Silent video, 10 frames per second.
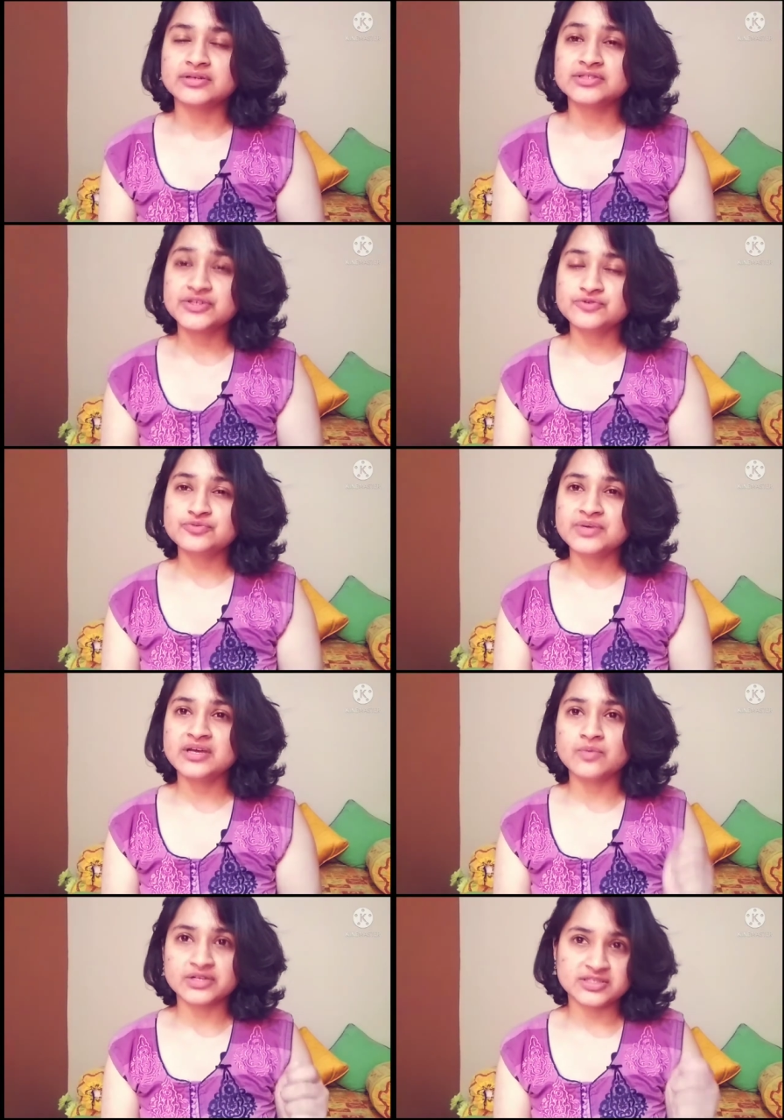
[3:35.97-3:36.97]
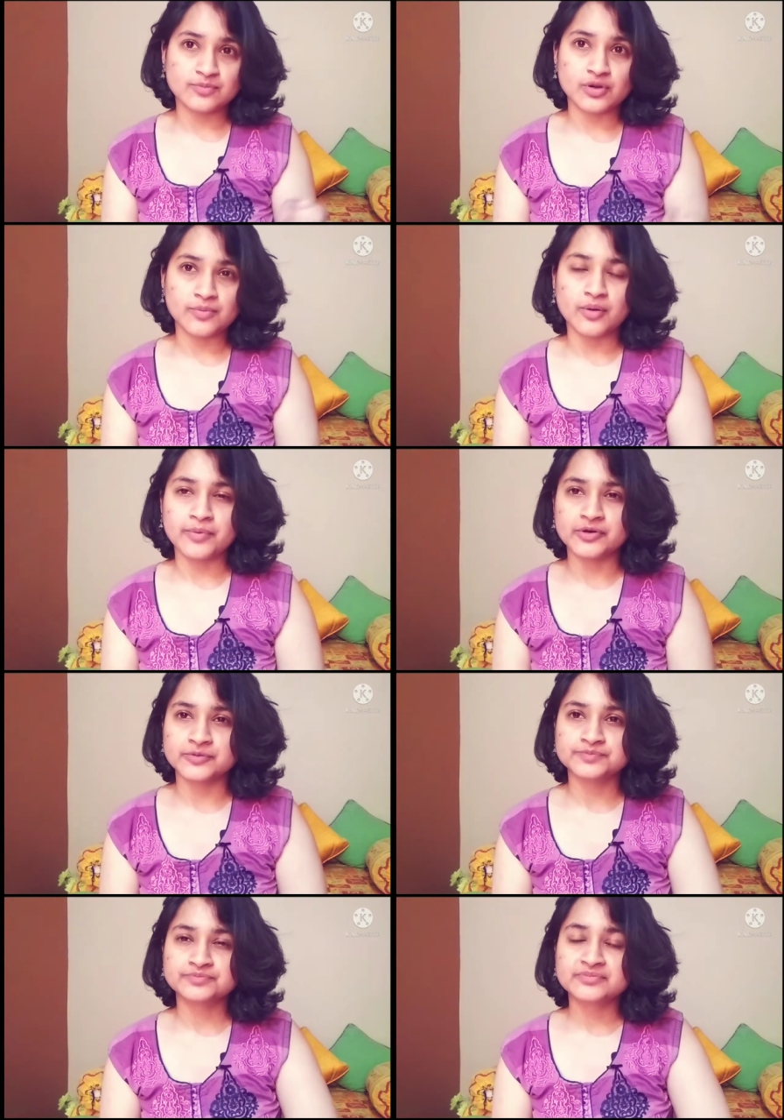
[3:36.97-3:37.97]
ask, excuse me, one small
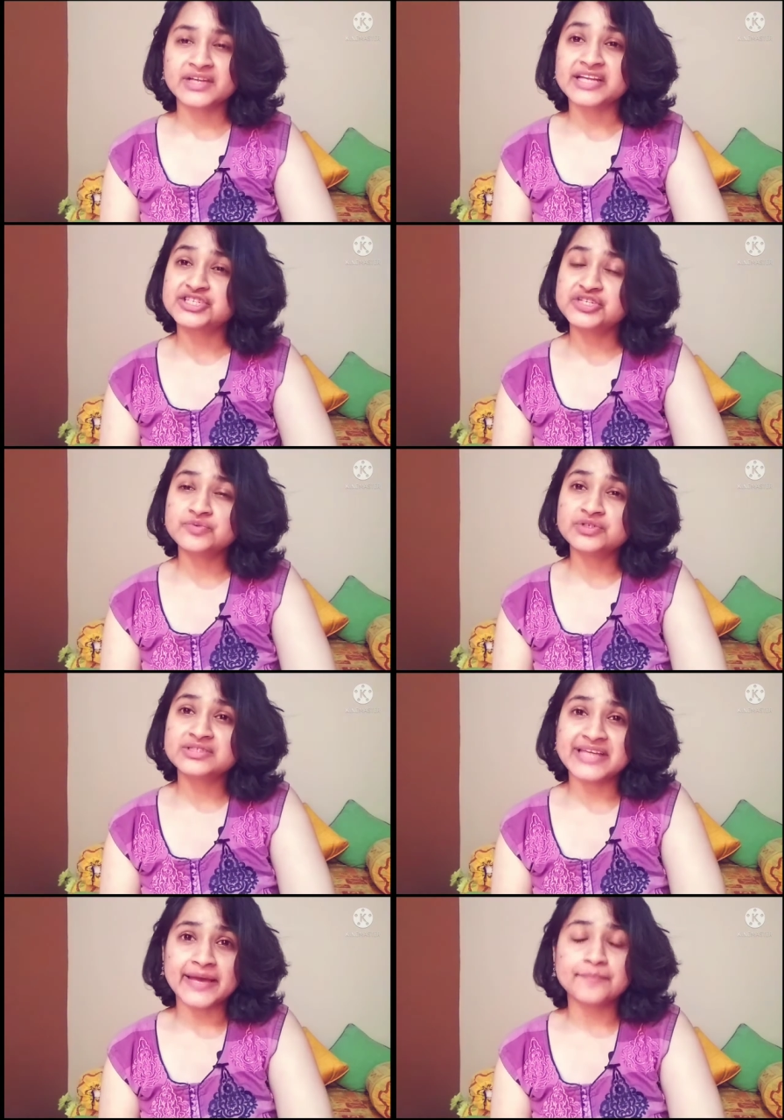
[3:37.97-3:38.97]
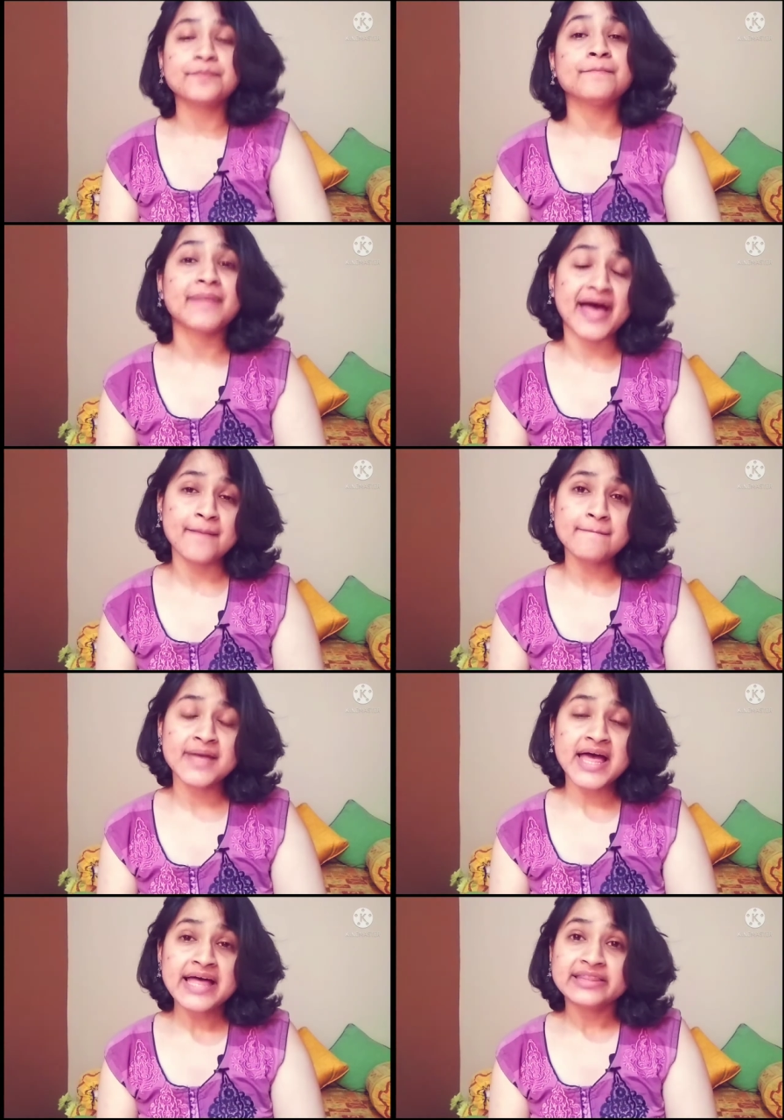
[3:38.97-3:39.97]
popcorn. And she would say,
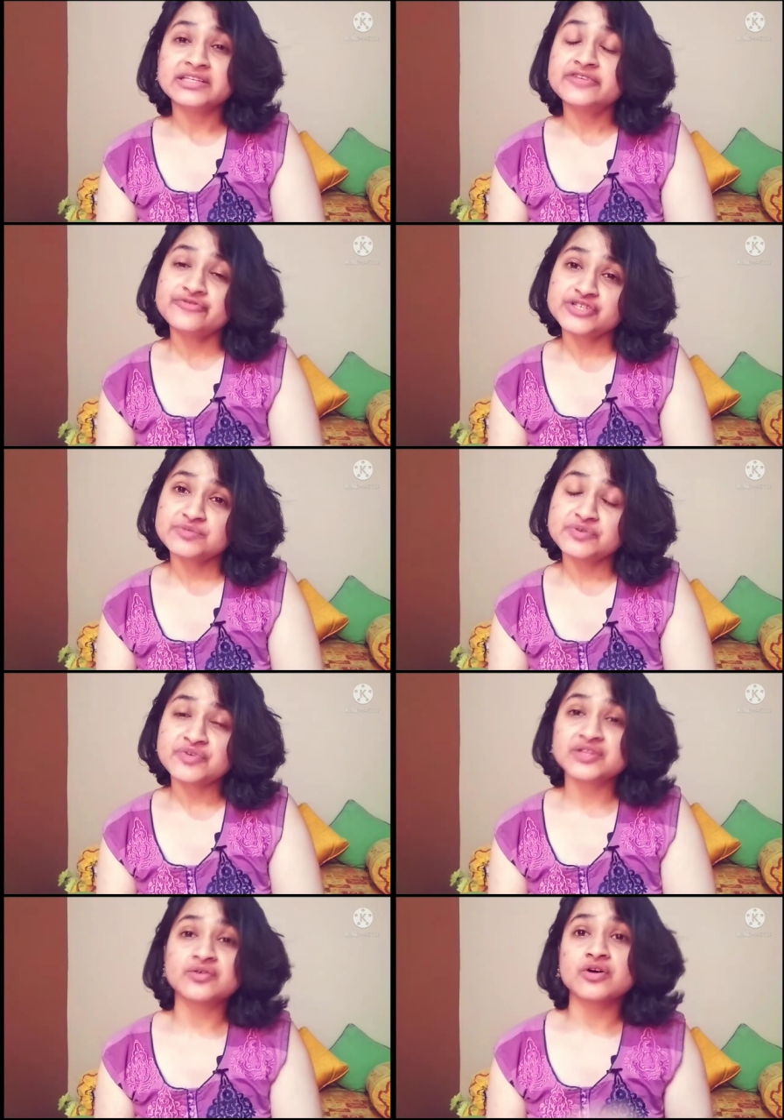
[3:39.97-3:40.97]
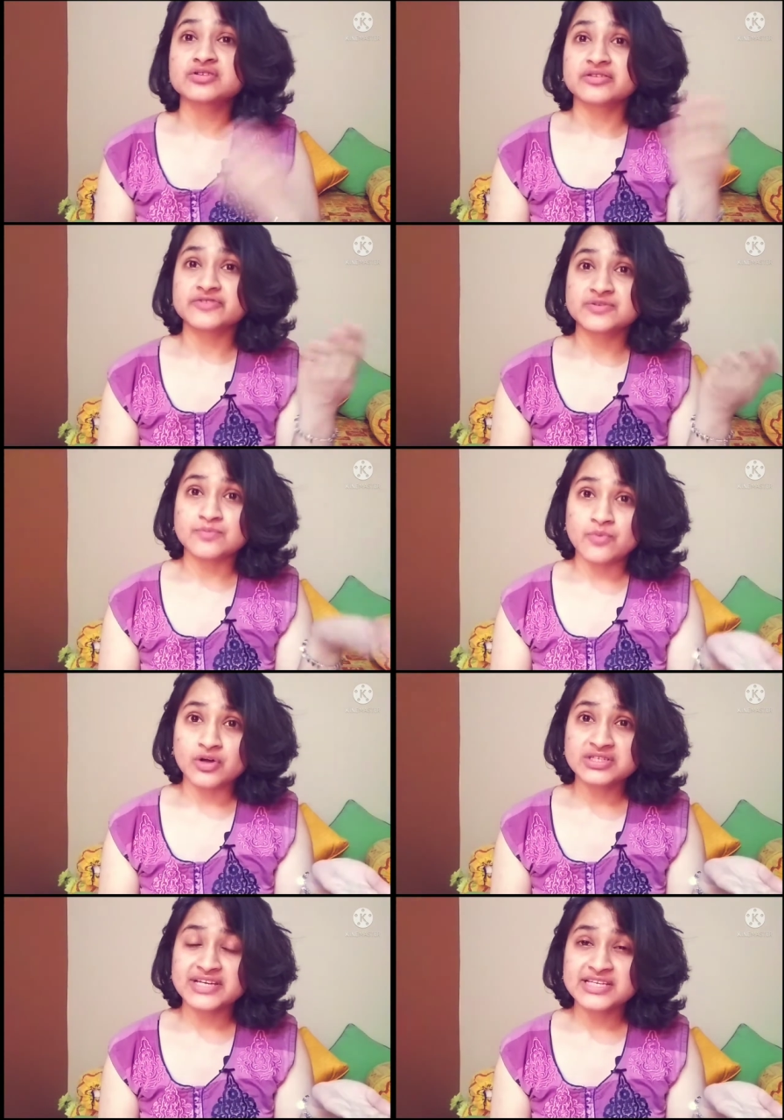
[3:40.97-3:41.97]
ma'am, the difference between the cost of
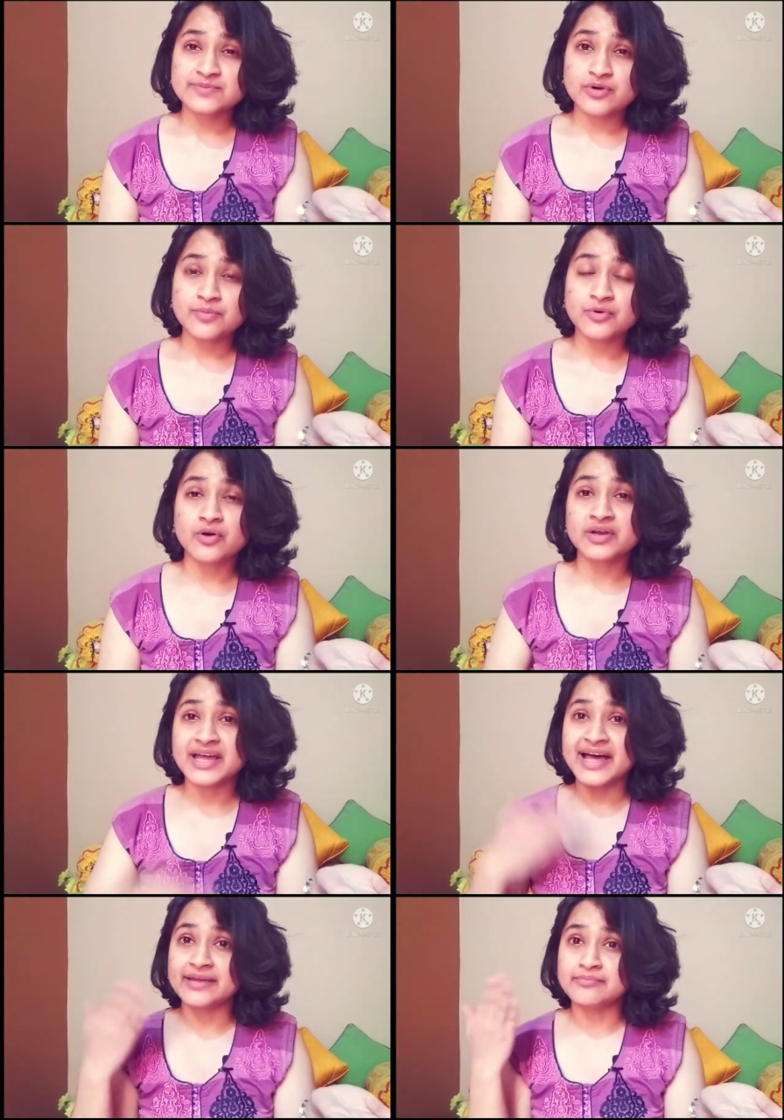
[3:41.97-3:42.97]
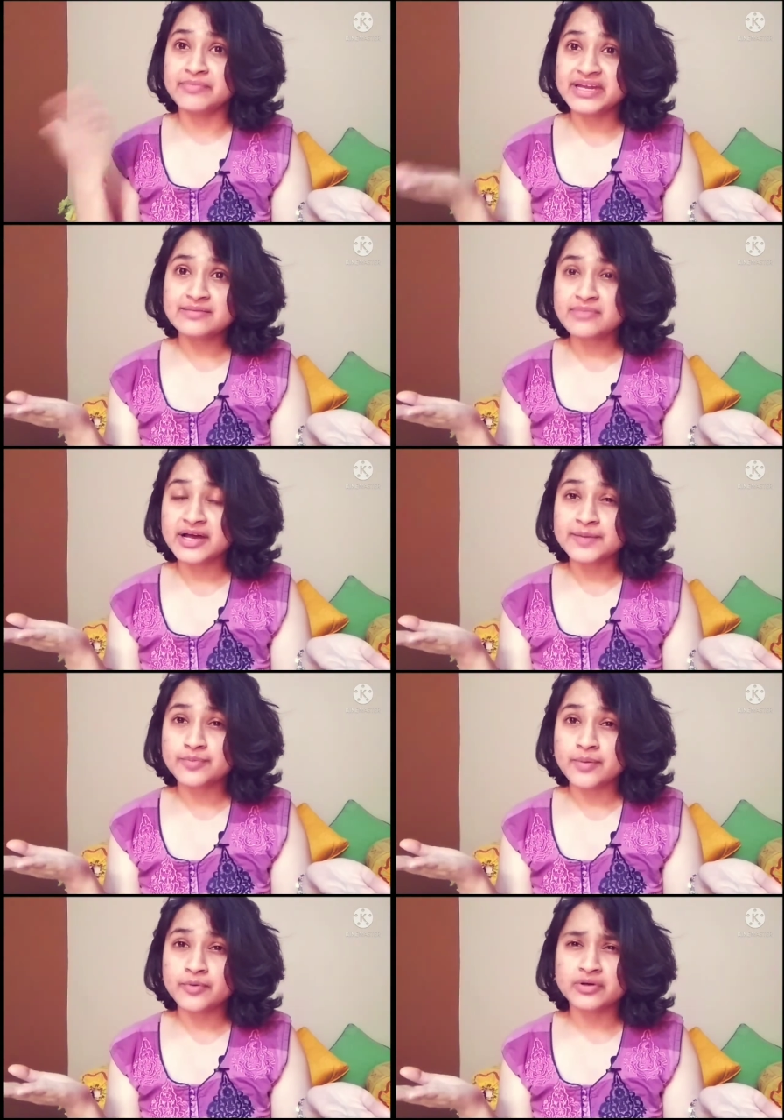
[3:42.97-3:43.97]
small size popcorn and medium
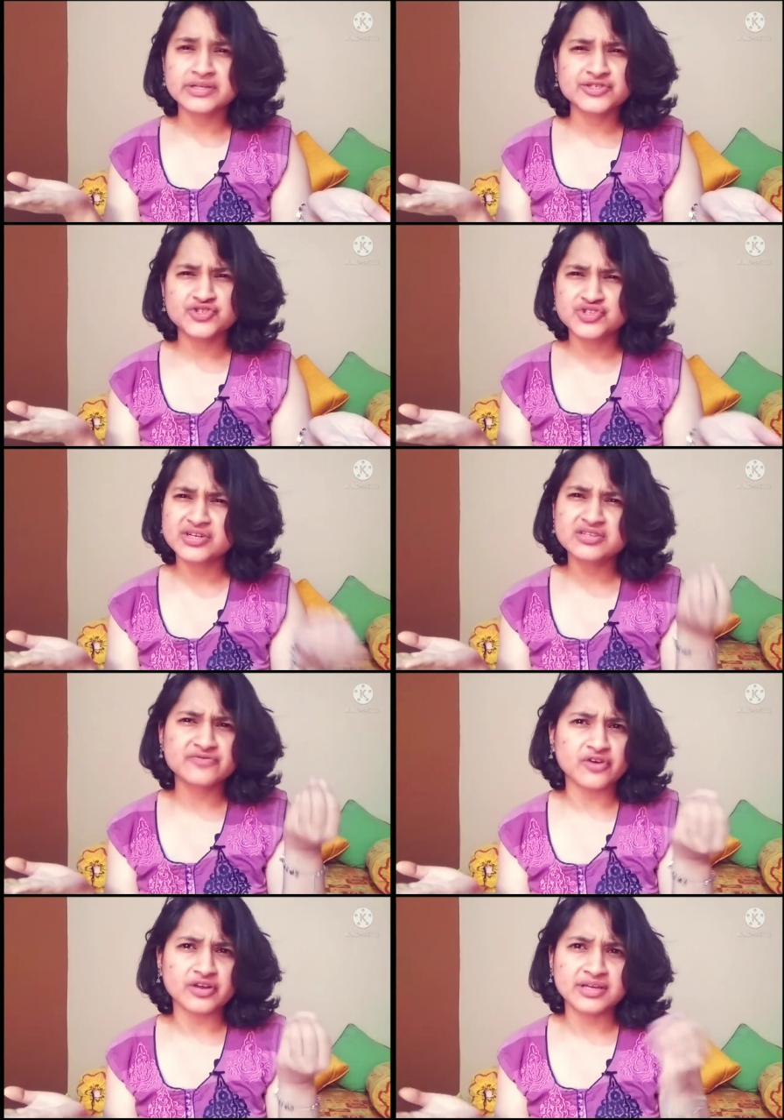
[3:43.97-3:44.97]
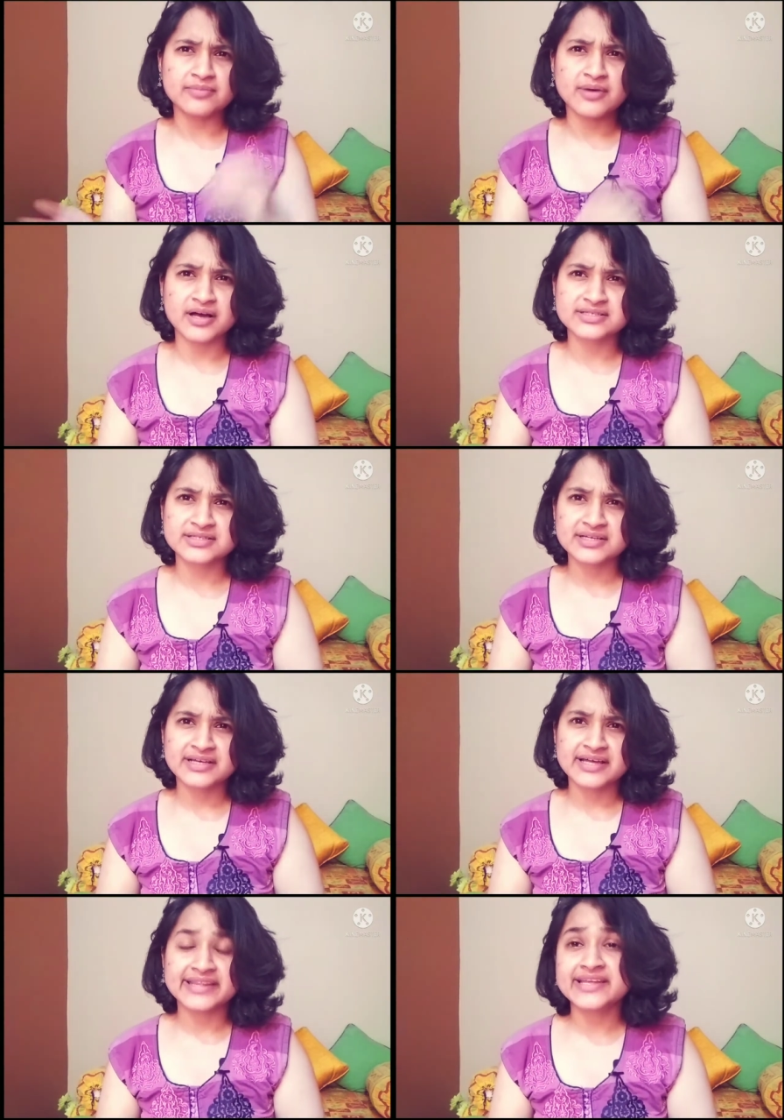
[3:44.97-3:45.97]
bucket popcorn is just forty bucks.
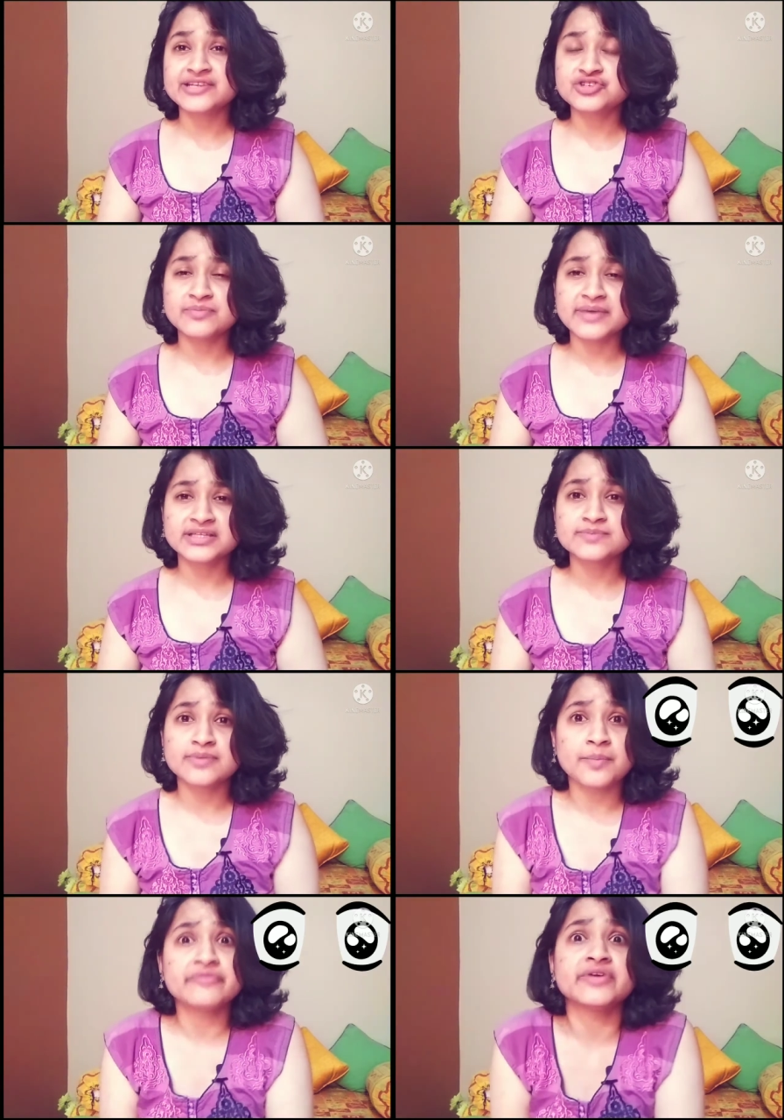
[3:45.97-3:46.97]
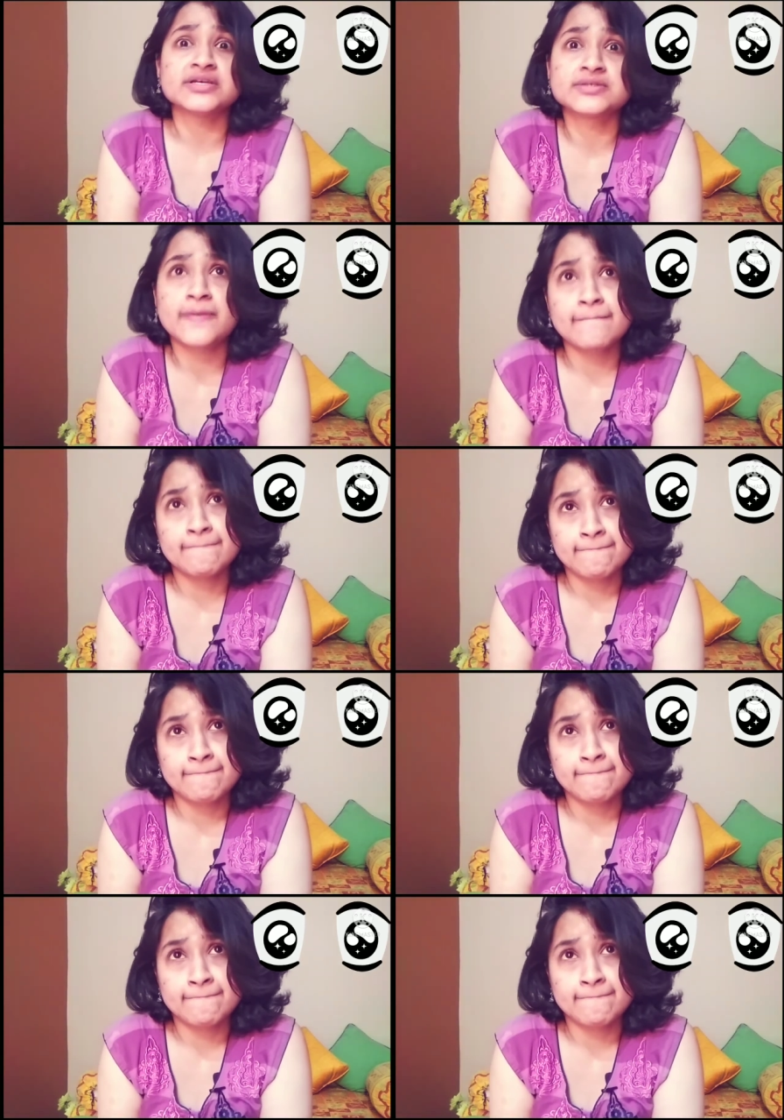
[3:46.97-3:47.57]
And then she'll make this poppy face.